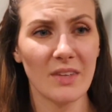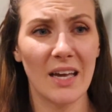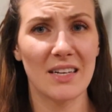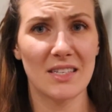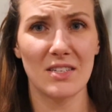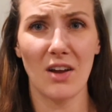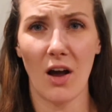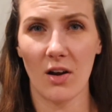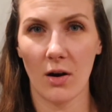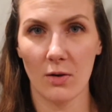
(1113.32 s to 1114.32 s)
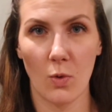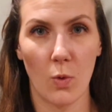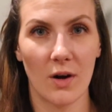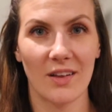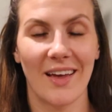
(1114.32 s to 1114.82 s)
And it's not
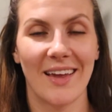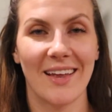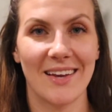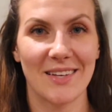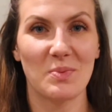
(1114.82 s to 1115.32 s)
hardcore like it is